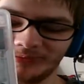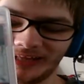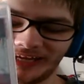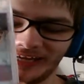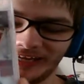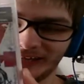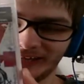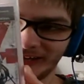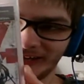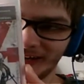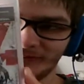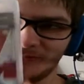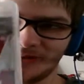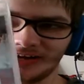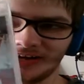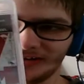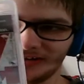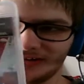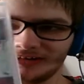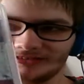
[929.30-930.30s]
playing
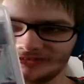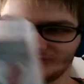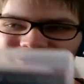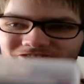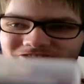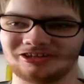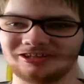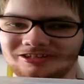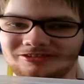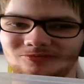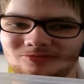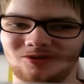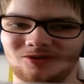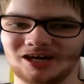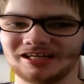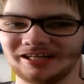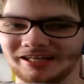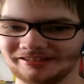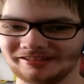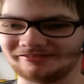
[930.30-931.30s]
Metal Gear Solid
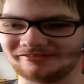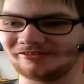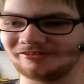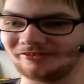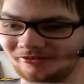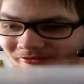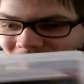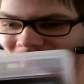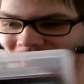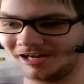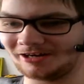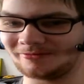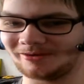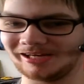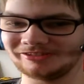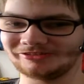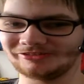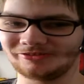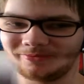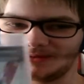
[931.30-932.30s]
1 and 2.
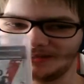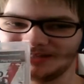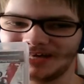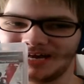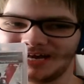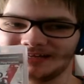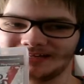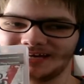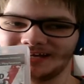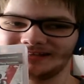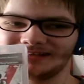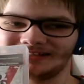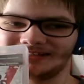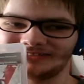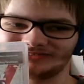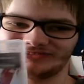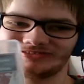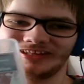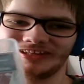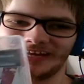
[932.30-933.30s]
Otherwise, you will not
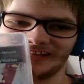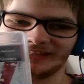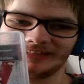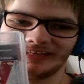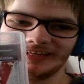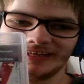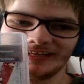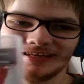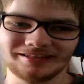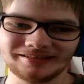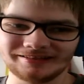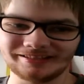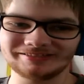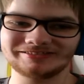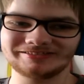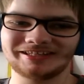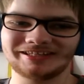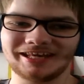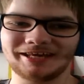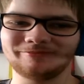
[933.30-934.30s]
understand
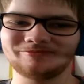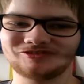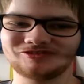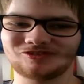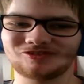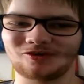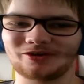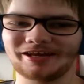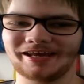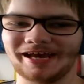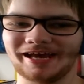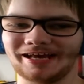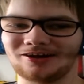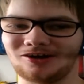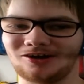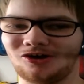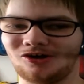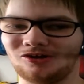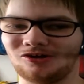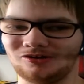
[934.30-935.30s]
this game's story at
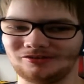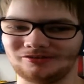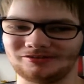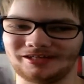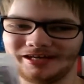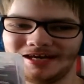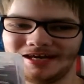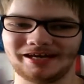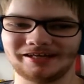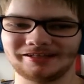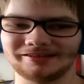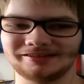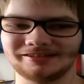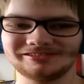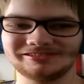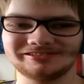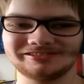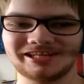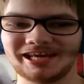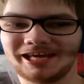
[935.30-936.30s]
all. And
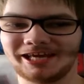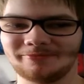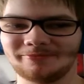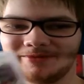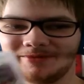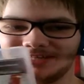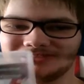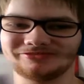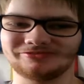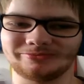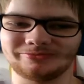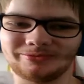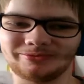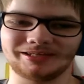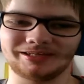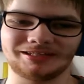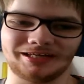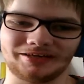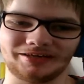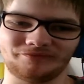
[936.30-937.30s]
this game is
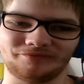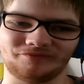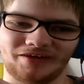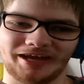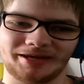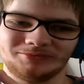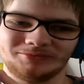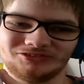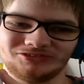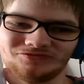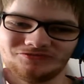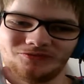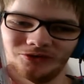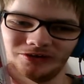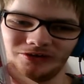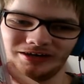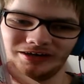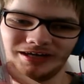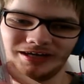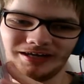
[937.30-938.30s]
really famous
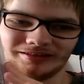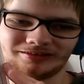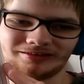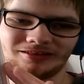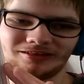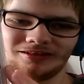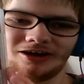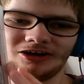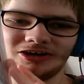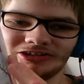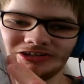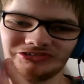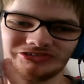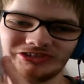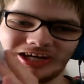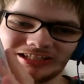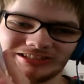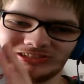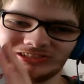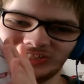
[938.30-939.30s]
for the
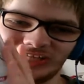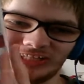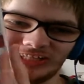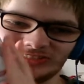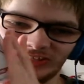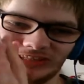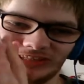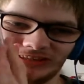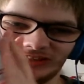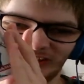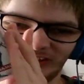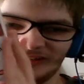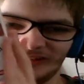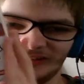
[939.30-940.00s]
longest cutscenes in the